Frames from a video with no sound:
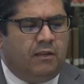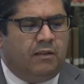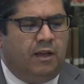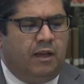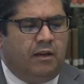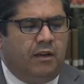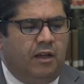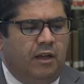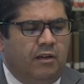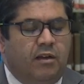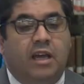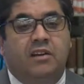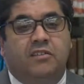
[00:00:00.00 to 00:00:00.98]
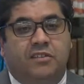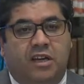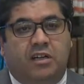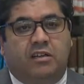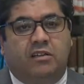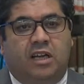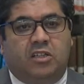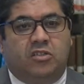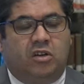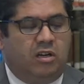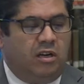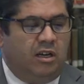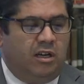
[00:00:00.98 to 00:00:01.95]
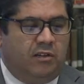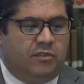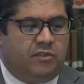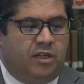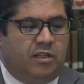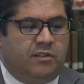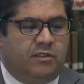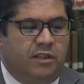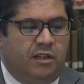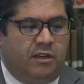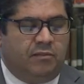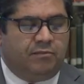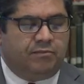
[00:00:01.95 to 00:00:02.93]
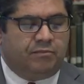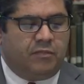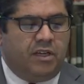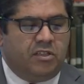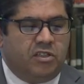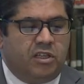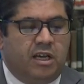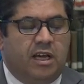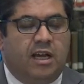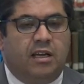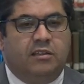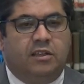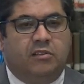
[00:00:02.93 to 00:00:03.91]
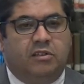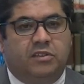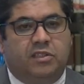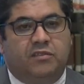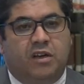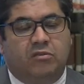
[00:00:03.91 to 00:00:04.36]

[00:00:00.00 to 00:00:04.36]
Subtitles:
Then NSERC, Natural Science Engineering and Research